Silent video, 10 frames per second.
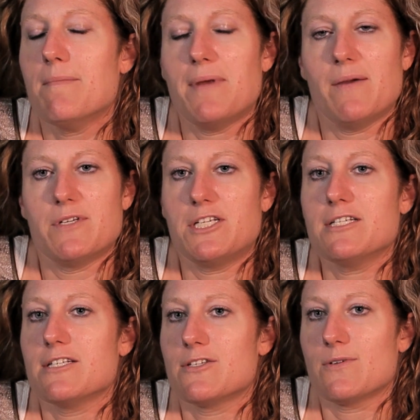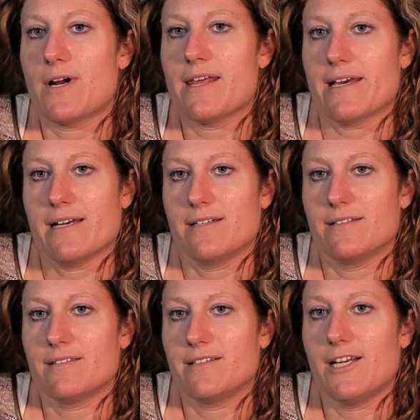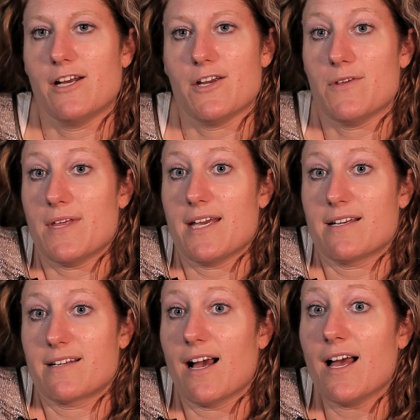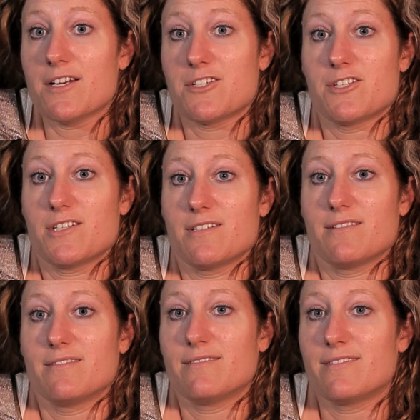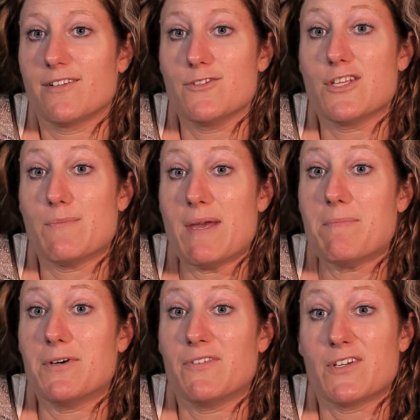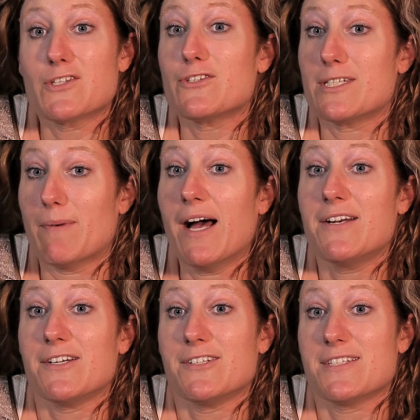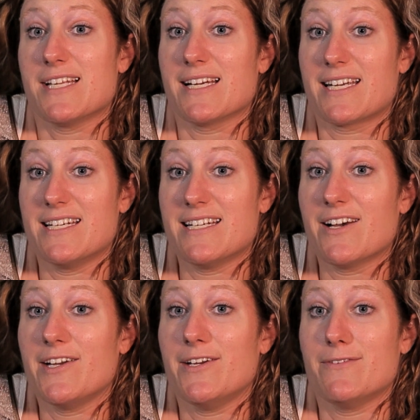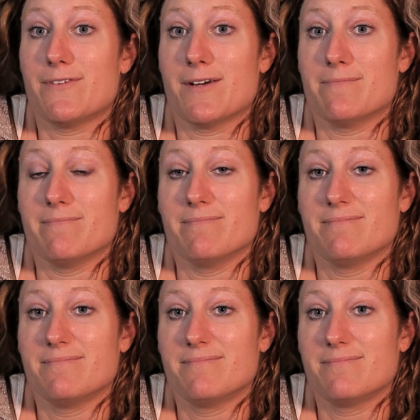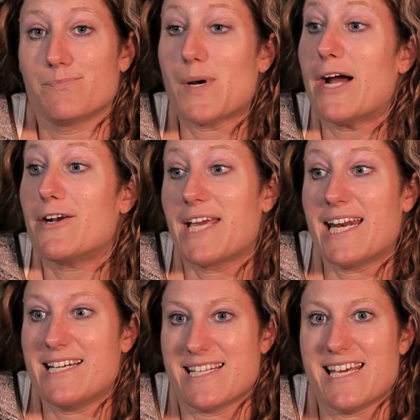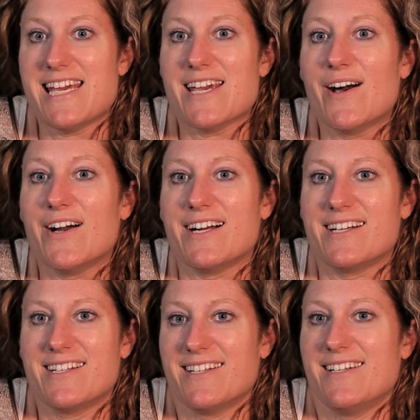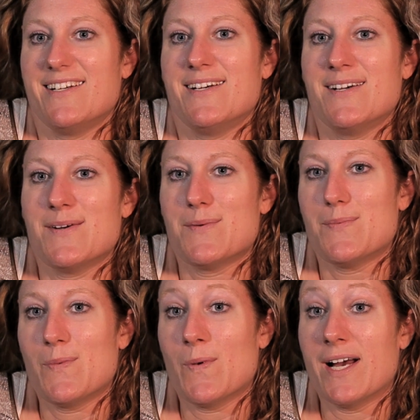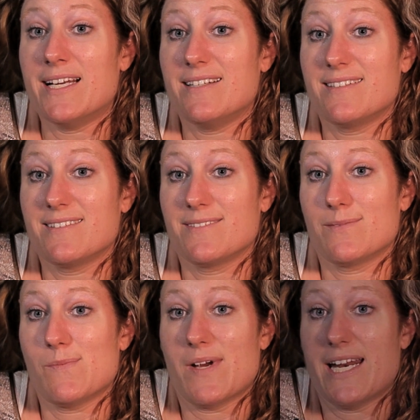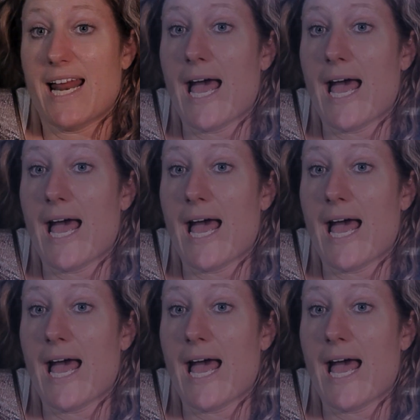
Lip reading: but it was just a story that, you think, gosh, those are the people, first responders, that can tell you from prior to getting to the ER what had